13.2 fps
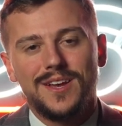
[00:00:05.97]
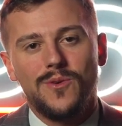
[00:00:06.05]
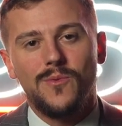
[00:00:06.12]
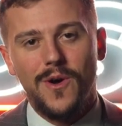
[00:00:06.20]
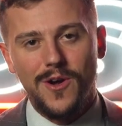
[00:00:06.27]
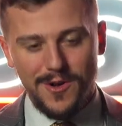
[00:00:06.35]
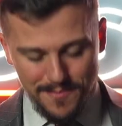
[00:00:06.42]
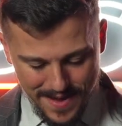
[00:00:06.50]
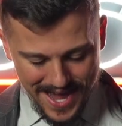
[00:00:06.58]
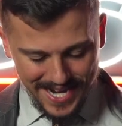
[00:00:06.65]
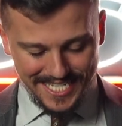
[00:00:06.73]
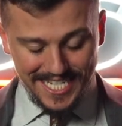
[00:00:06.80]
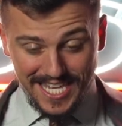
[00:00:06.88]
Welcome back
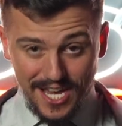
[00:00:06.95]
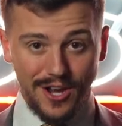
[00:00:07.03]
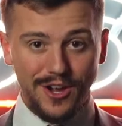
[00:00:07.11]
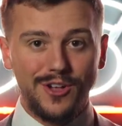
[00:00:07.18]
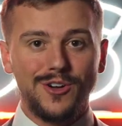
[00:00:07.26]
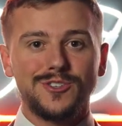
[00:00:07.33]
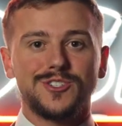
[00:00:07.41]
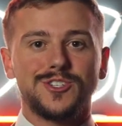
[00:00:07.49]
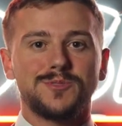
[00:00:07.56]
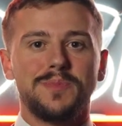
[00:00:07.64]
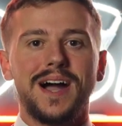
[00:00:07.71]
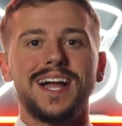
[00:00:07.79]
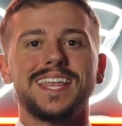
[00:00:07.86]
to the Young Closers
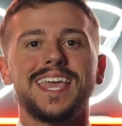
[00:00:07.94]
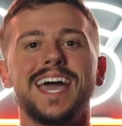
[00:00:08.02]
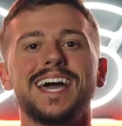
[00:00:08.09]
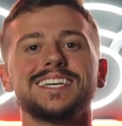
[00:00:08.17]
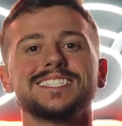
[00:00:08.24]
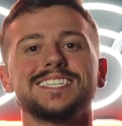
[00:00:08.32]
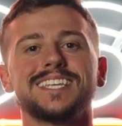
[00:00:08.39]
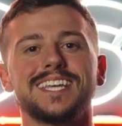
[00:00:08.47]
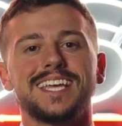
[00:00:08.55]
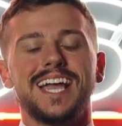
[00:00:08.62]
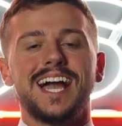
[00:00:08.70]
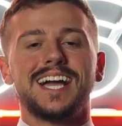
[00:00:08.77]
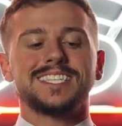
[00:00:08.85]
podcast.
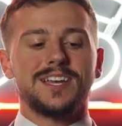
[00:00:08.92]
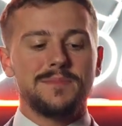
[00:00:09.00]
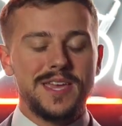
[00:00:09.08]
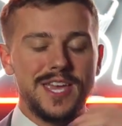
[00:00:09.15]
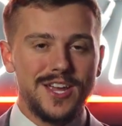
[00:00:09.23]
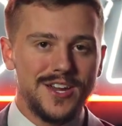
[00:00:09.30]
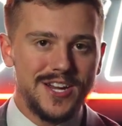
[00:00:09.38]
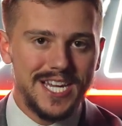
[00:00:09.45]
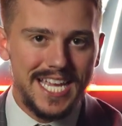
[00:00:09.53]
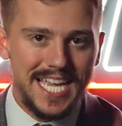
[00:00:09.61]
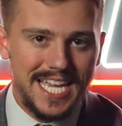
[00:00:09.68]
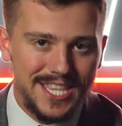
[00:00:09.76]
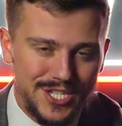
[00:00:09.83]
Guys, I'm here
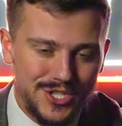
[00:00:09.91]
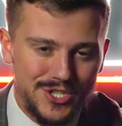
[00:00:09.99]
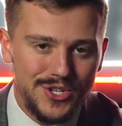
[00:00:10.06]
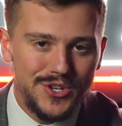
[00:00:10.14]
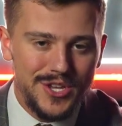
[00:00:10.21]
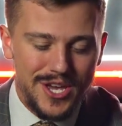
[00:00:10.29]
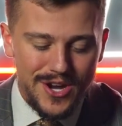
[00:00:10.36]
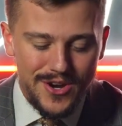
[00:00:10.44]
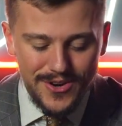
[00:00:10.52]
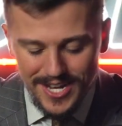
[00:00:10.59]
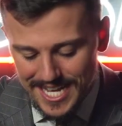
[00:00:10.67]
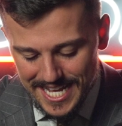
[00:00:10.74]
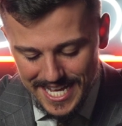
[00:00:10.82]
in the studio
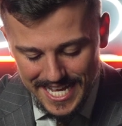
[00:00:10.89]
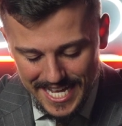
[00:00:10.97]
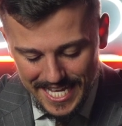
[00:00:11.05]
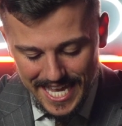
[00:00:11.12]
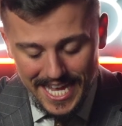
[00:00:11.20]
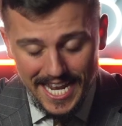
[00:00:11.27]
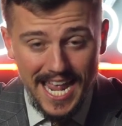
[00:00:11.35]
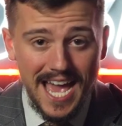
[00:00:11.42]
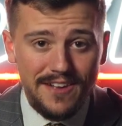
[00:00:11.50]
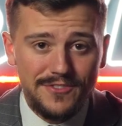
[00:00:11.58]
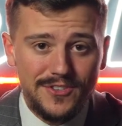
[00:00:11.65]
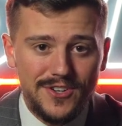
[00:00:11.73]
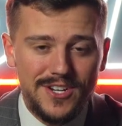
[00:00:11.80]
getting
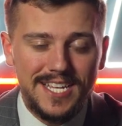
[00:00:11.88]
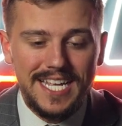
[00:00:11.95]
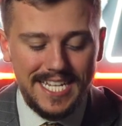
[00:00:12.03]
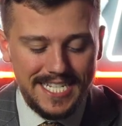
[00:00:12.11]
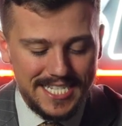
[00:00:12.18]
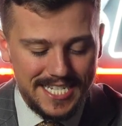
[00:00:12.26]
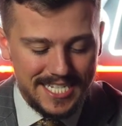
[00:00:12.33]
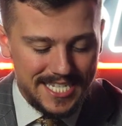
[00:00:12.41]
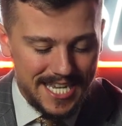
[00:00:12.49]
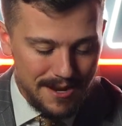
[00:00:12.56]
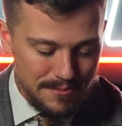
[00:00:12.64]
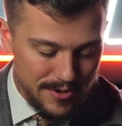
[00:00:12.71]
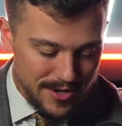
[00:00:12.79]
after it. It's
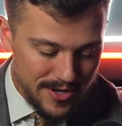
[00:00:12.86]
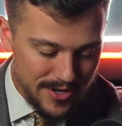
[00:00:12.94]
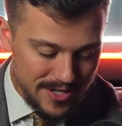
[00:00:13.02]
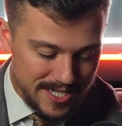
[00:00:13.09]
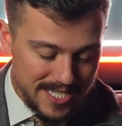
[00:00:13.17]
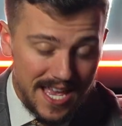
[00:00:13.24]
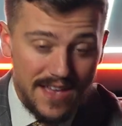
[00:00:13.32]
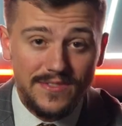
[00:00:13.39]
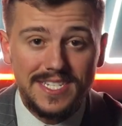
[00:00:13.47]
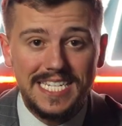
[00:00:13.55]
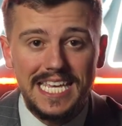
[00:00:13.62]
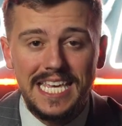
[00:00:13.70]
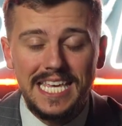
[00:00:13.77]
December
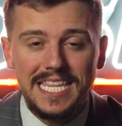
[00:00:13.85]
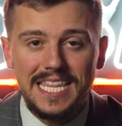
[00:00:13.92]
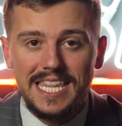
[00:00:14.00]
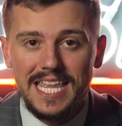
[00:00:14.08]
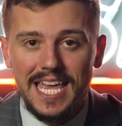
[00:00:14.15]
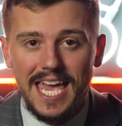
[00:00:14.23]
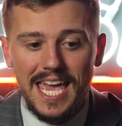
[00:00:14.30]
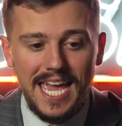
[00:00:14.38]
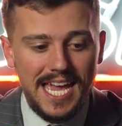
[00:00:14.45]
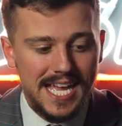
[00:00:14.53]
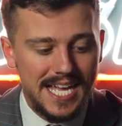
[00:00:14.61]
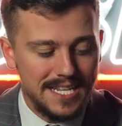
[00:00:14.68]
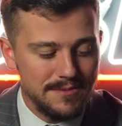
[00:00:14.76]
17th,
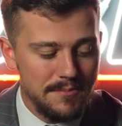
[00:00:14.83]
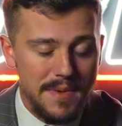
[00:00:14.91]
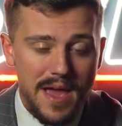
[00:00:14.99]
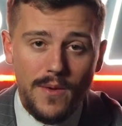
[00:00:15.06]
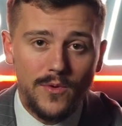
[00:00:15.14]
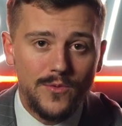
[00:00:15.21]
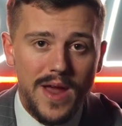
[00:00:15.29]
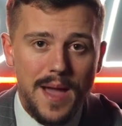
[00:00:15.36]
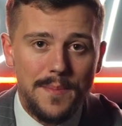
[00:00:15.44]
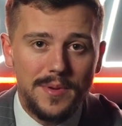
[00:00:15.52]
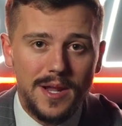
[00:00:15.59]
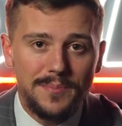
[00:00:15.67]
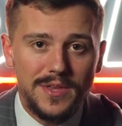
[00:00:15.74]
and, man, we're wrapping
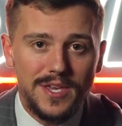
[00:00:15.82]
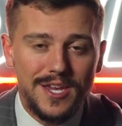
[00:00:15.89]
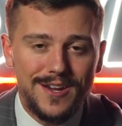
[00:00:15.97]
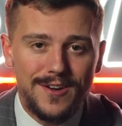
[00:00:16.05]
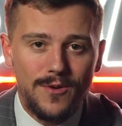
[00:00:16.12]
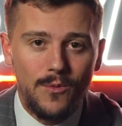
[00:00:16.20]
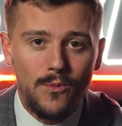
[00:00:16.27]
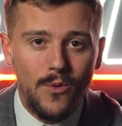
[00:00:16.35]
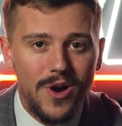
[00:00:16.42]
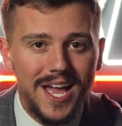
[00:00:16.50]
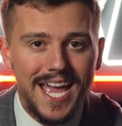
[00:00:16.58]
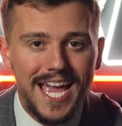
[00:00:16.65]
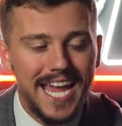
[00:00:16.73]
up the year.
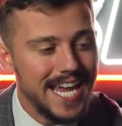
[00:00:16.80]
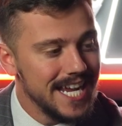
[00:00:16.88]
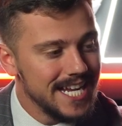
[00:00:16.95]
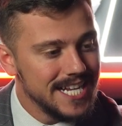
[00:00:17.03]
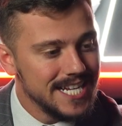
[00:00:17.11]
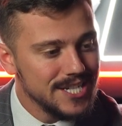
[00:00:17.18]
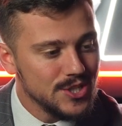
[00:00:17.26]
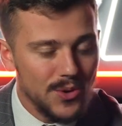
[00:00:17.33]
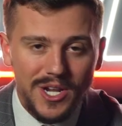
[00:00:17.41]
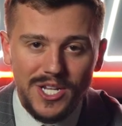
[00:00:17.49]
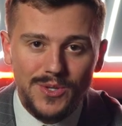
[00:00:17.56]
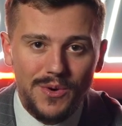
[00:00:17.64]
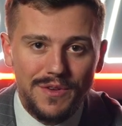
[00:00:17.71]
What a
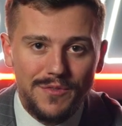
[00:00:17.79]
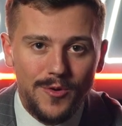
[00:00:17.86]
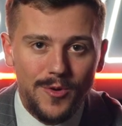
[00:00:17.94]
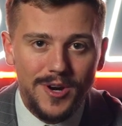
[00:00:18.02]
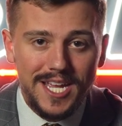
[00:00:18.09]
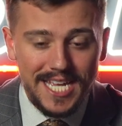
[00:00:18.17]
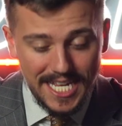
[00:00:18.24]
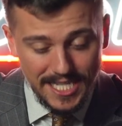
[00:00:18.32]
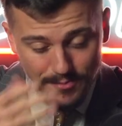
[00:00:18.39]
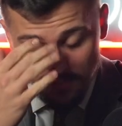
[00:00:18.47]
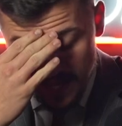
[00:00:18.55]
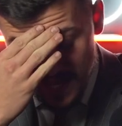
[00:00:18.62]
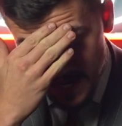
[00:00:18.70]
2024 it has
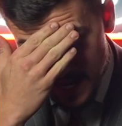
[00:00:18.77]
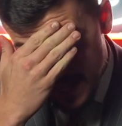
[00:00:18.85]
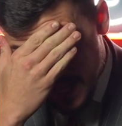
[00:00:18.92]
been.